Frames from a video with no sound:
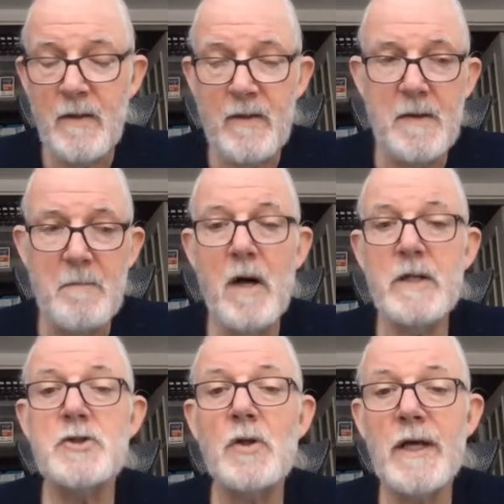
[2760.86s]
the
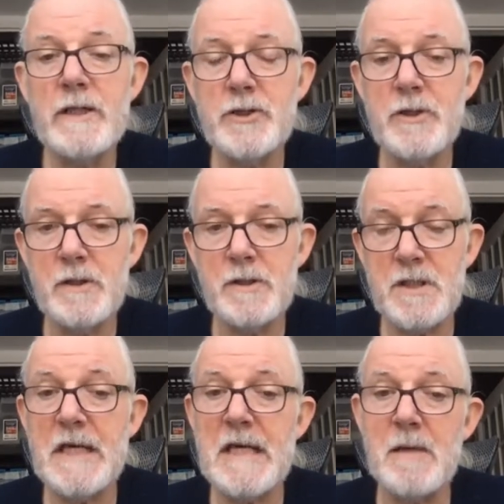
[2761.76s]
modulation
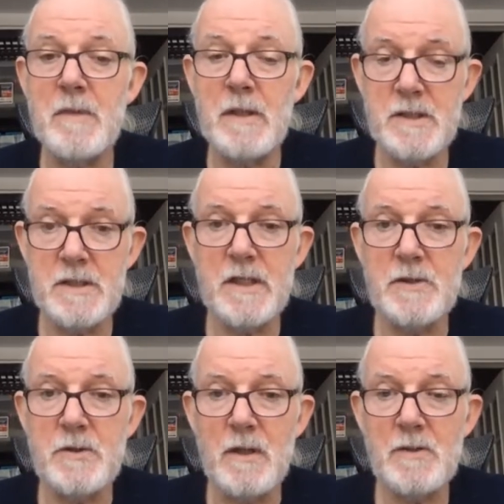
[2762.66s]
scheme is
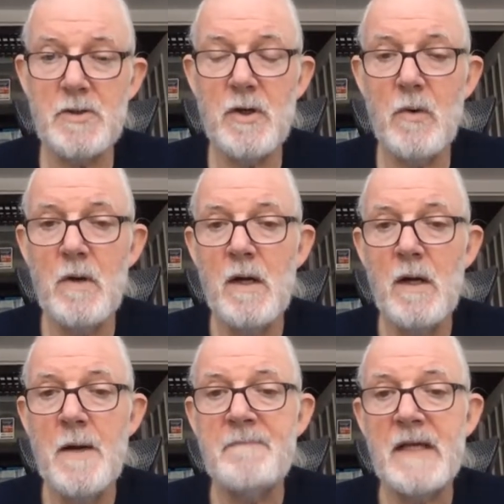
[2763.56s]
digital. So,
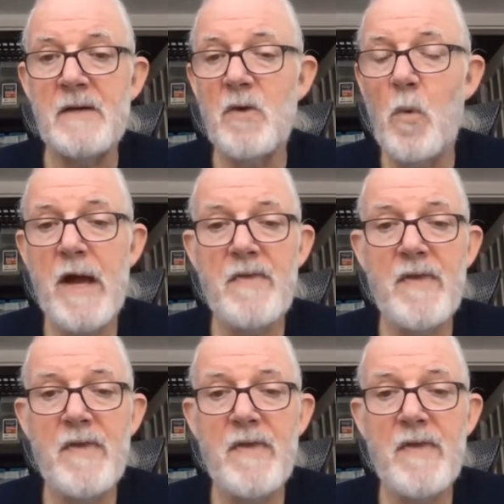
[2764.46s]
in the way